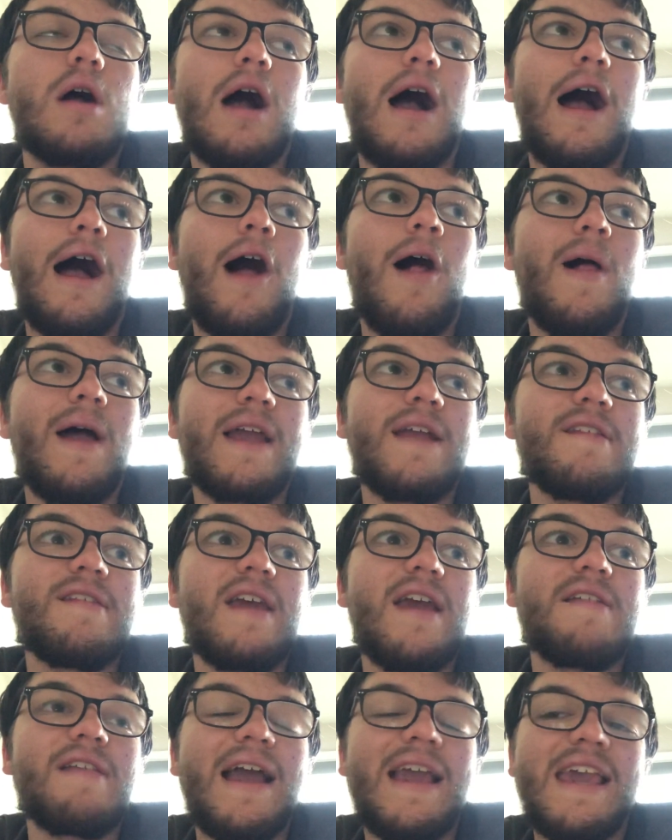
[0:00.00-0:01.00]
all I can say
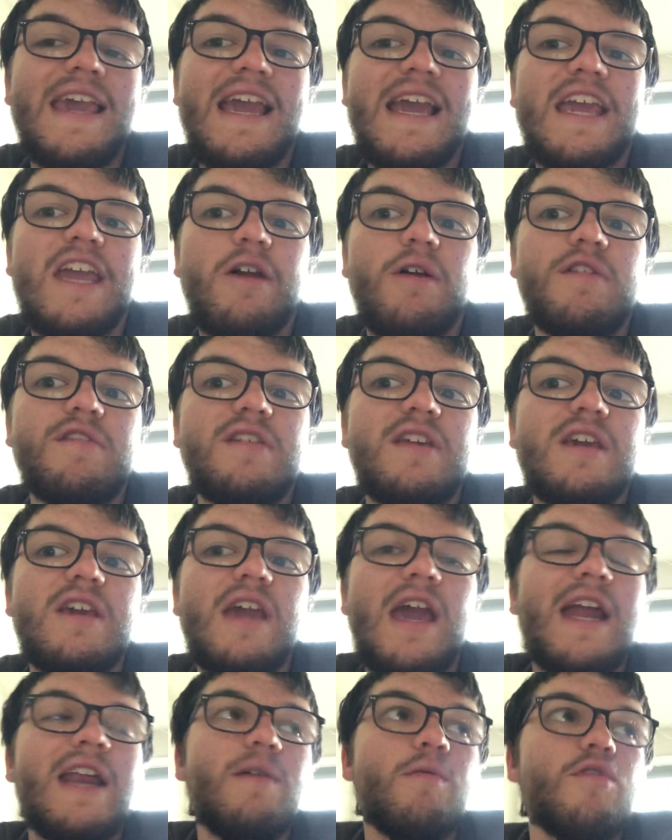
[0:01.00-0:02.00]
is I can't guarantee
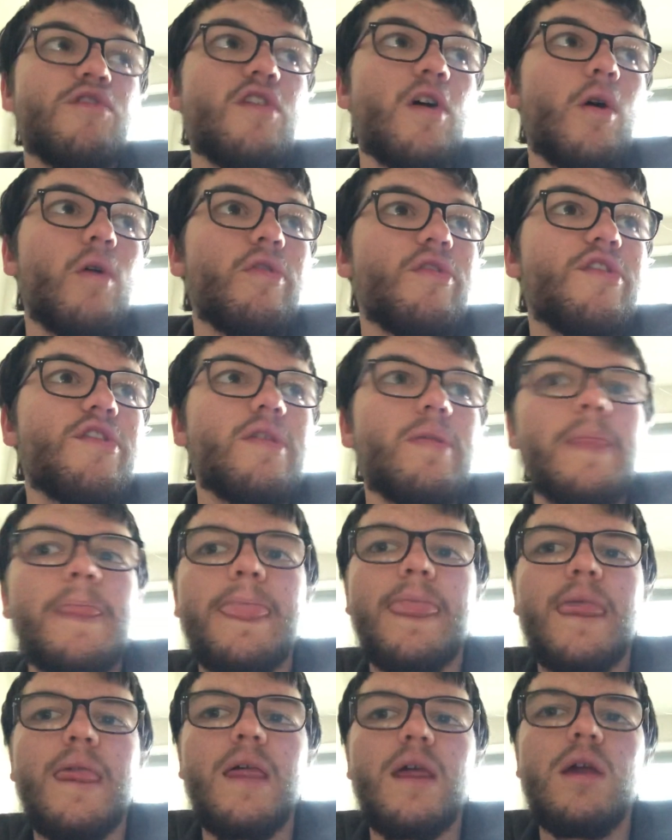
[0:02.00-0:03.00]
any results.
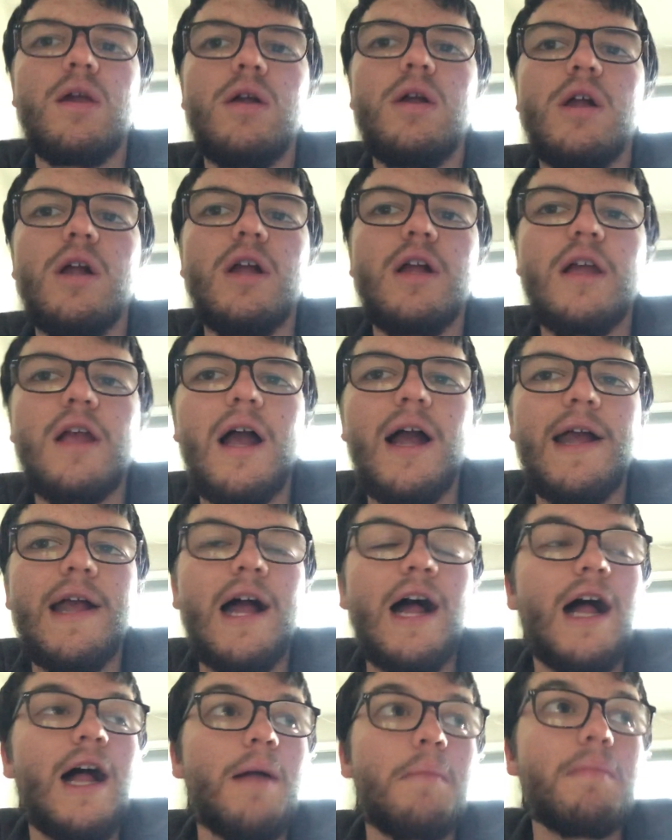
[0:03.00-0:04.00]

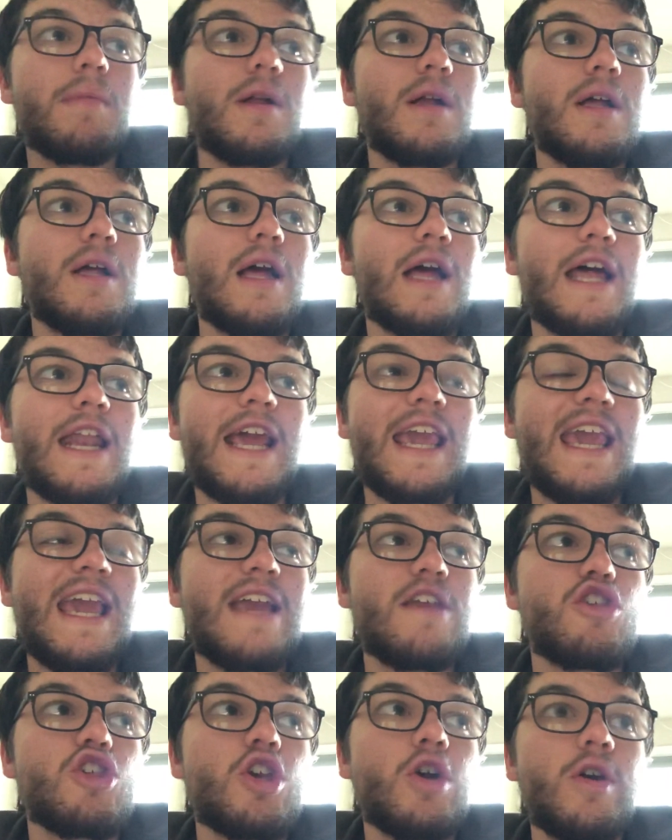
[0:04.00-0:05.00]
And I
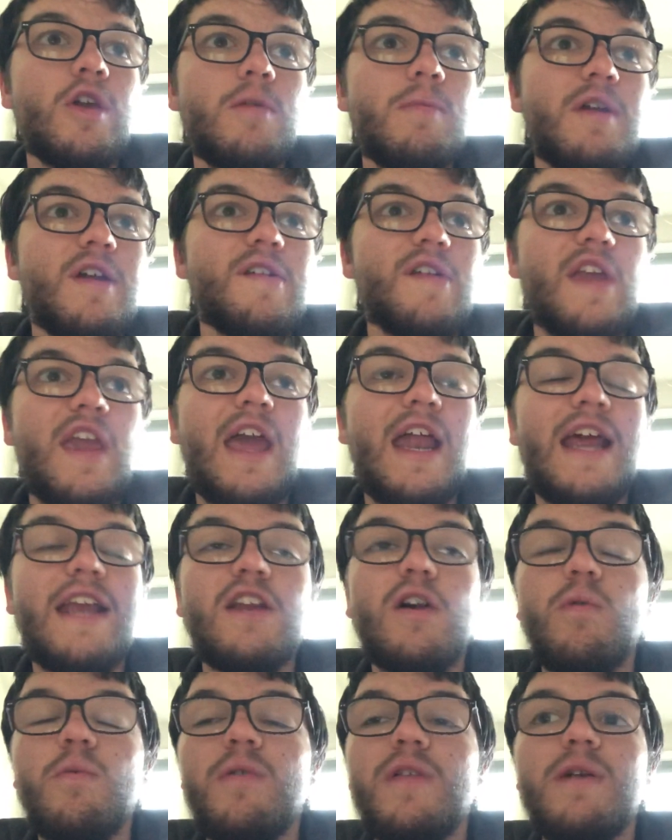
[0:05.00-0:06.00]
can't show you because, again, I
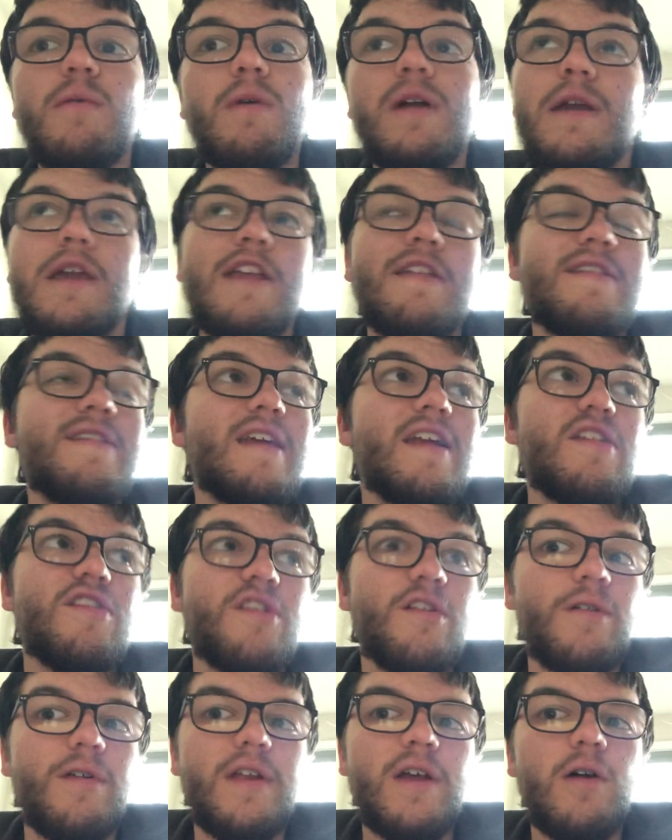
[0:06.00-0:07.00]
don't really want to get
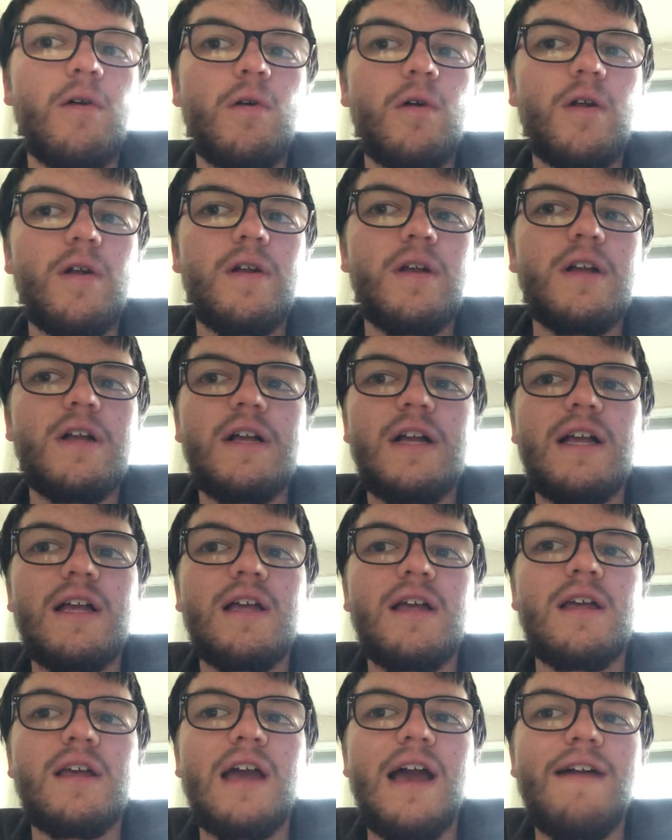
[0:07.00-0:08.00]
censored or
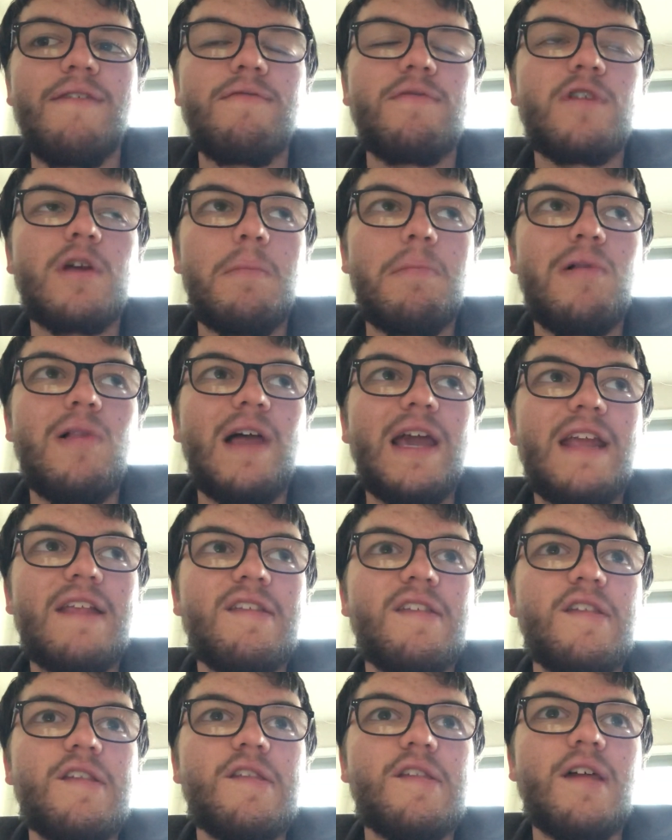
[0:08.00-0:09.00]
have
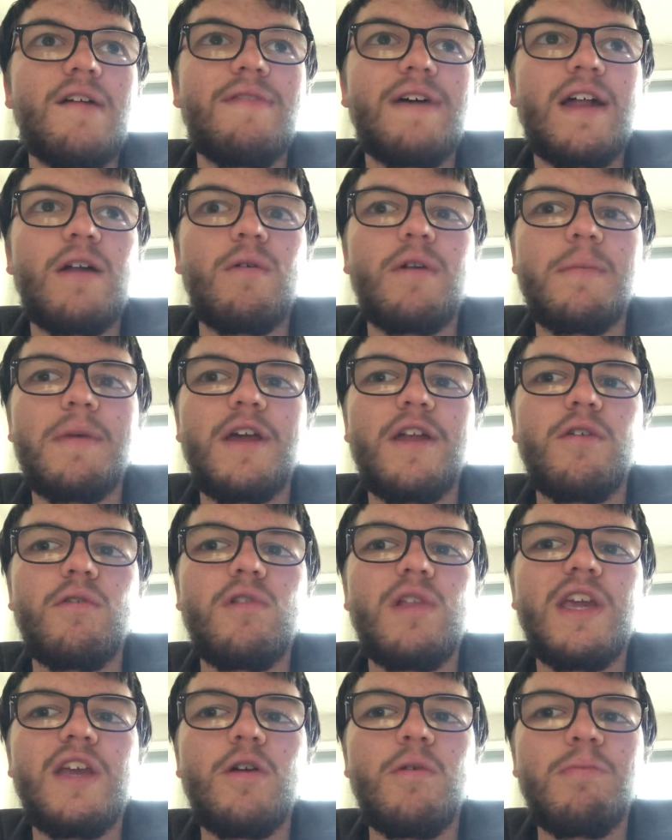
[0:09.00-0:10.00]
complaints and stuff. I don't want to be under
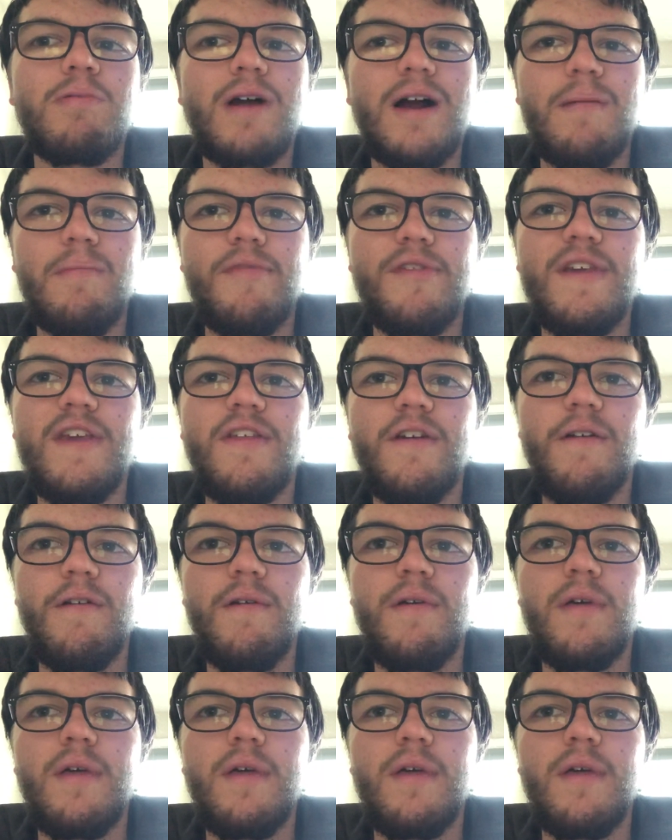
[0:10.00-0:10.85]
legal problems either.